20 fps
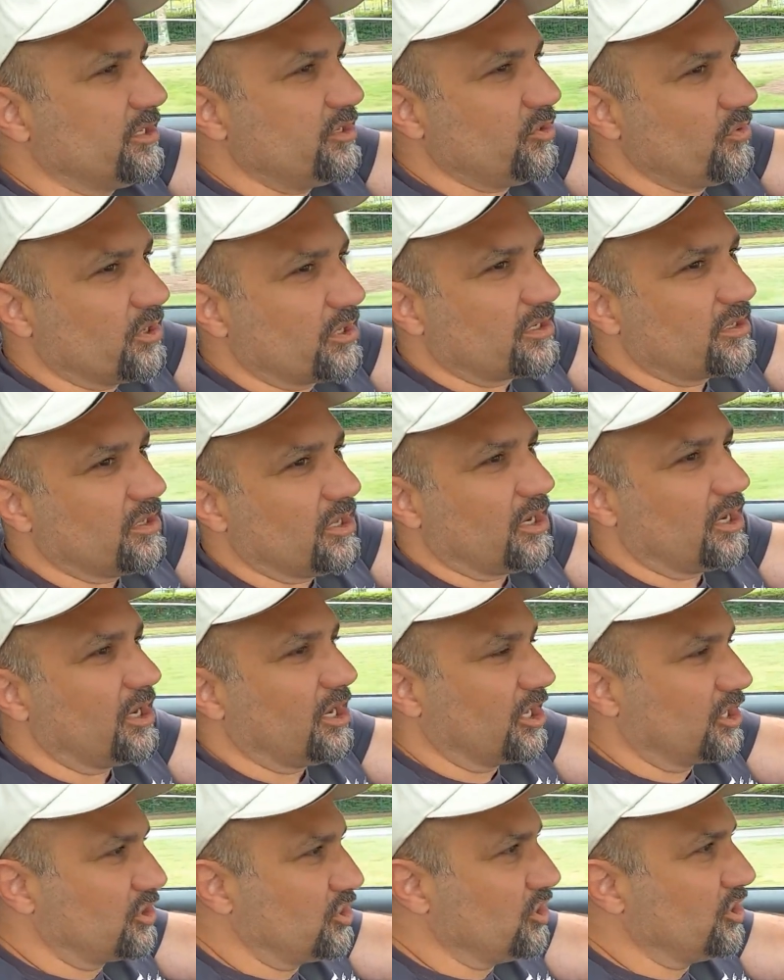to do
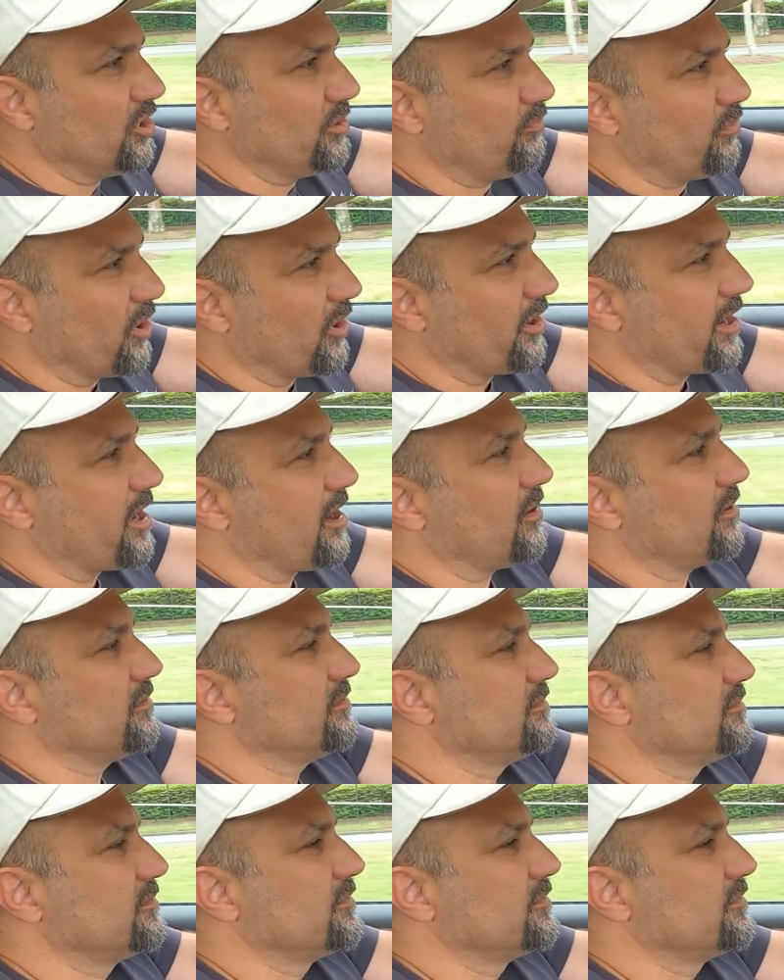a good burnout.